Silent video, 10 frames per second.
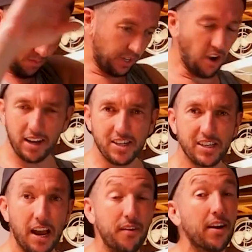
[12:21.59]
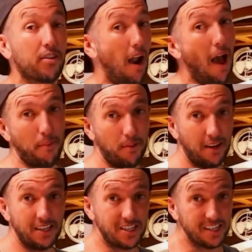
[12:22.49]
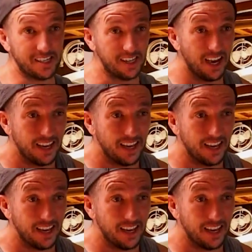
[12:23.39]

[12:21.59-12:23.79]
We got to just get rid of crap. It's just